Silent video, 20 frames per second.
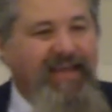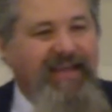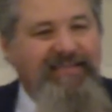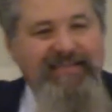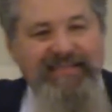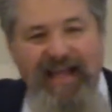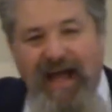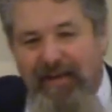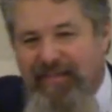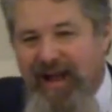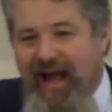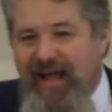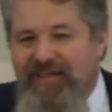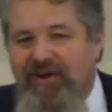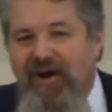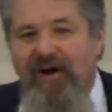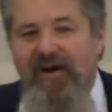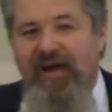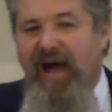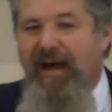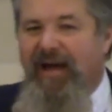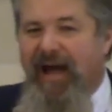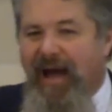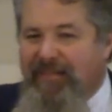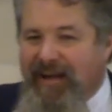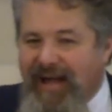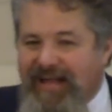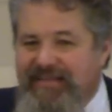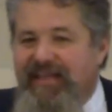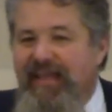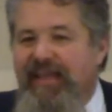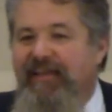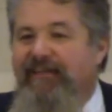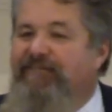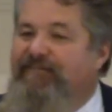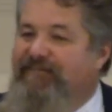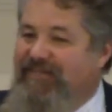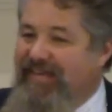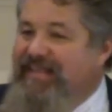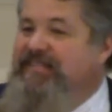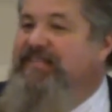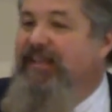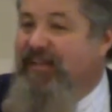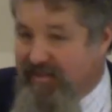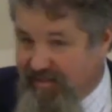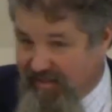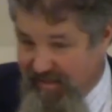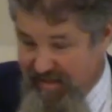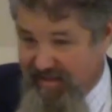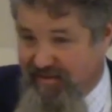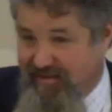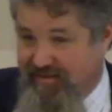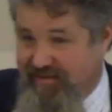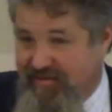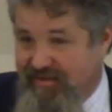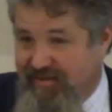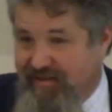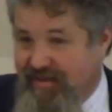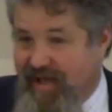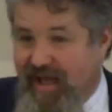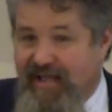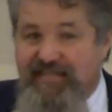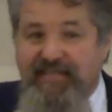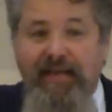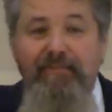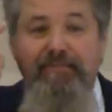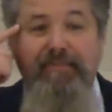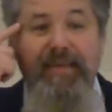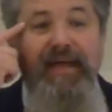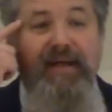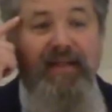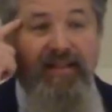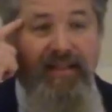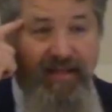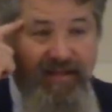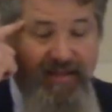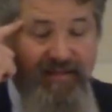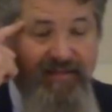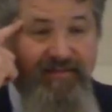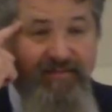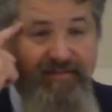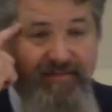He says, I'm not talking, I'm not saying physically. I said mentally.